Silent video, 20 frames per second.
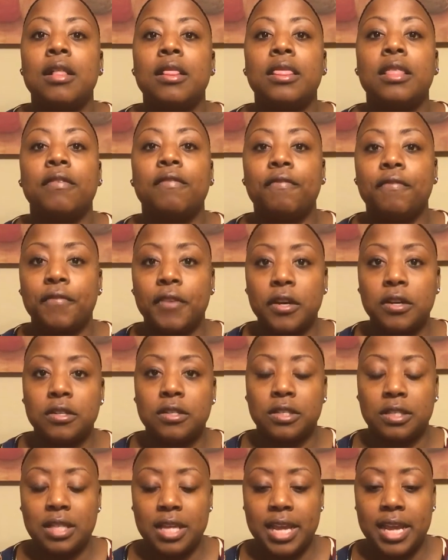the
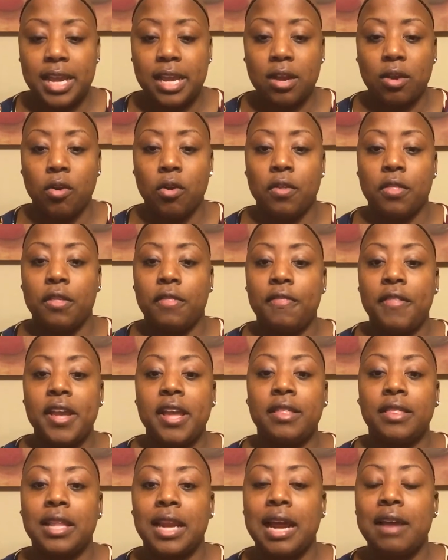first thing or the
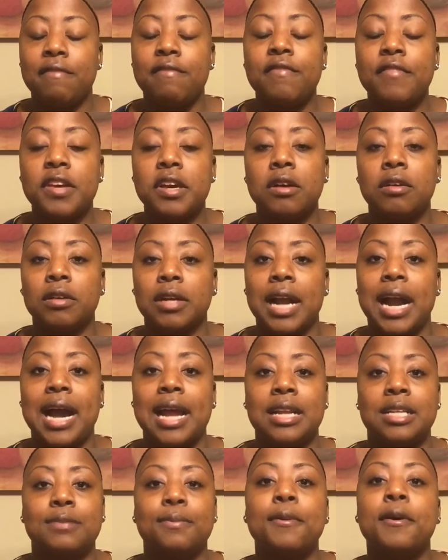thing that I feel God
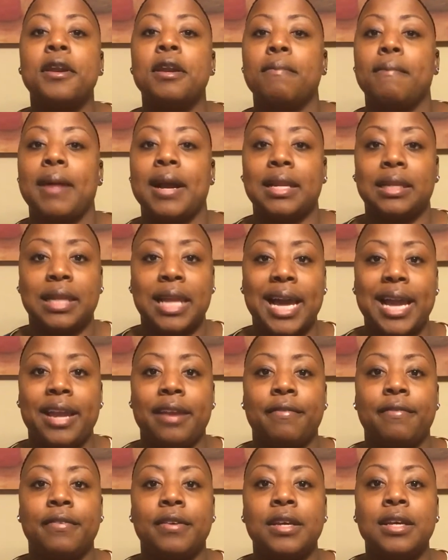has put in my life
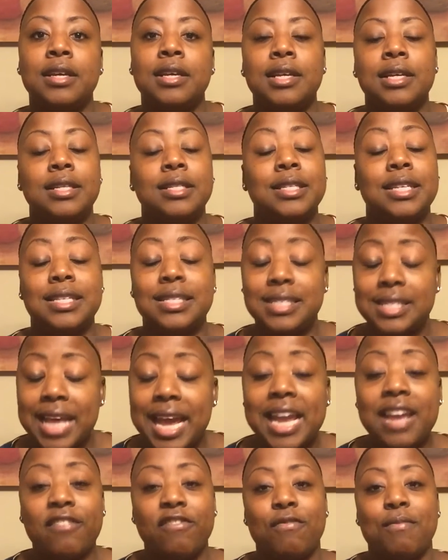to
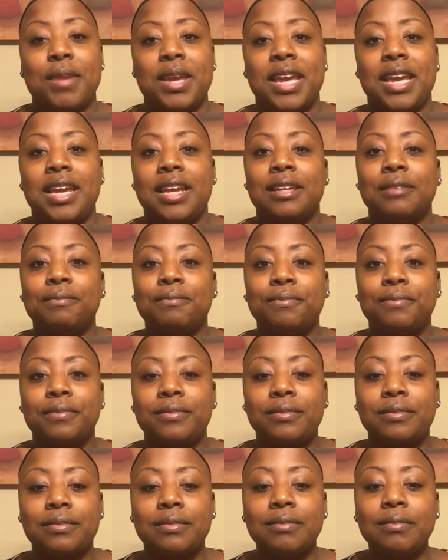save me
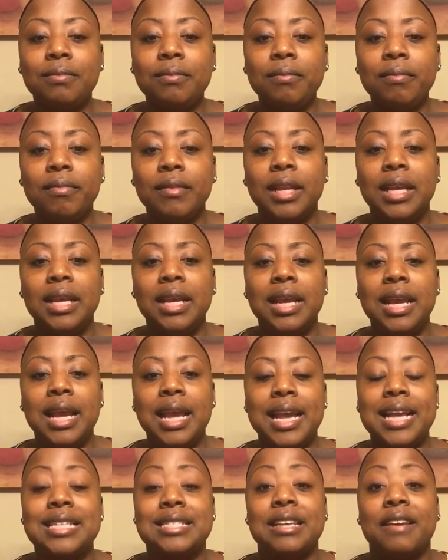
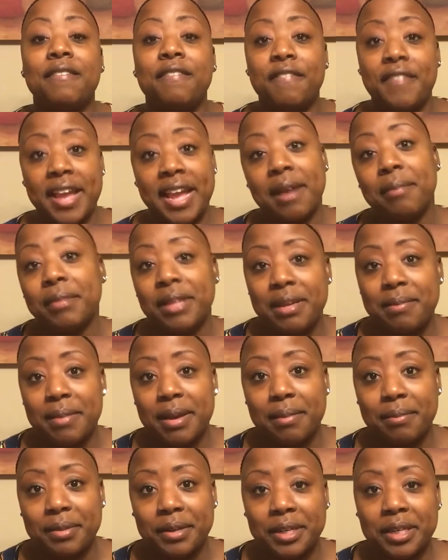is a family
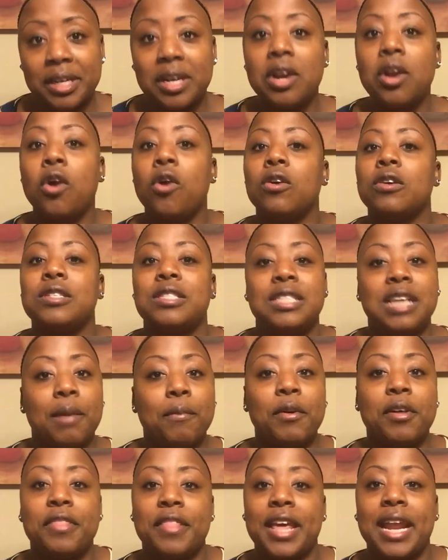member or
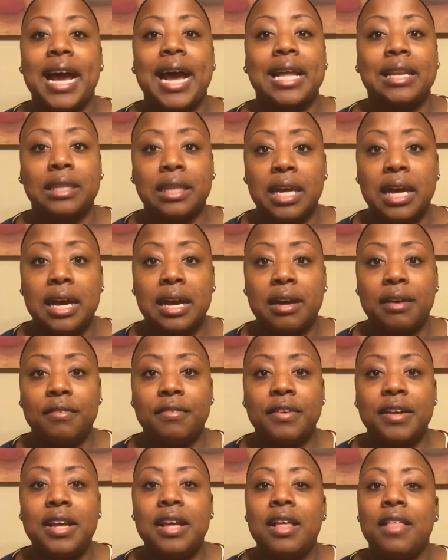someone that I love
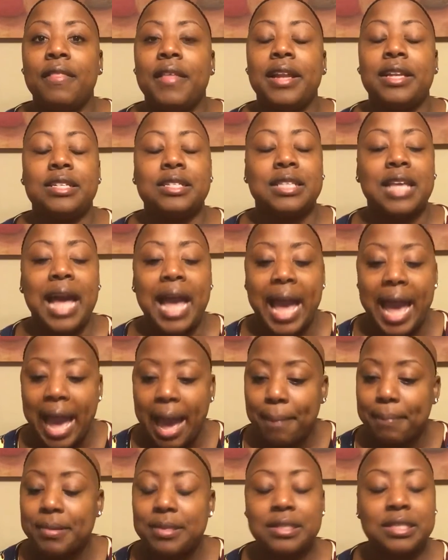that just
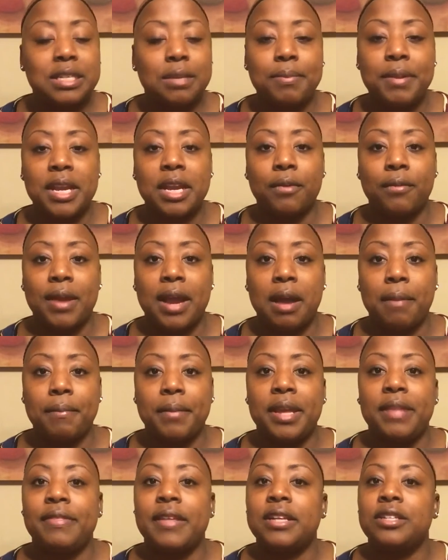happens to be around
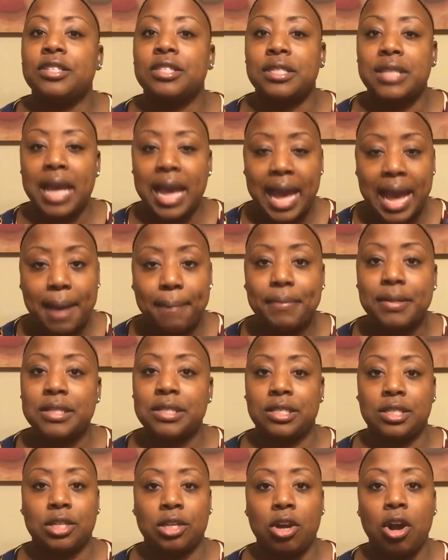me, that just
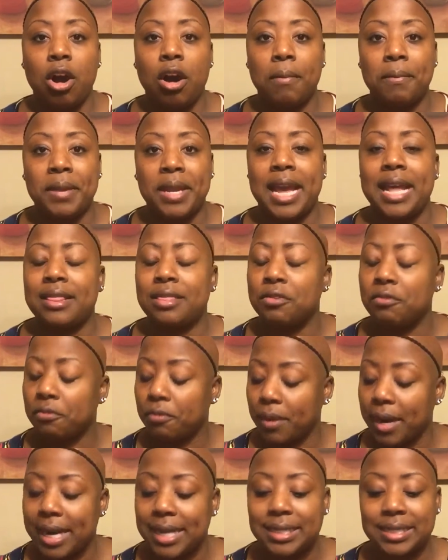happens to call me at the
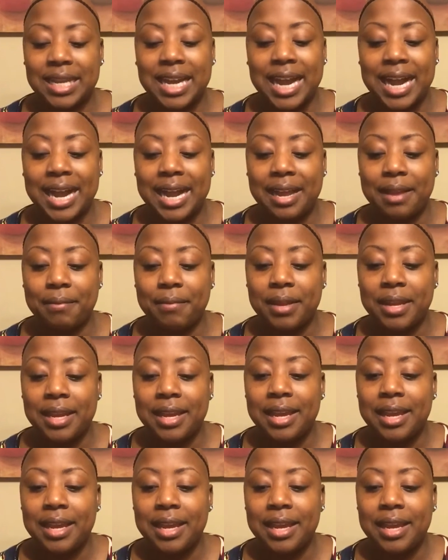right time.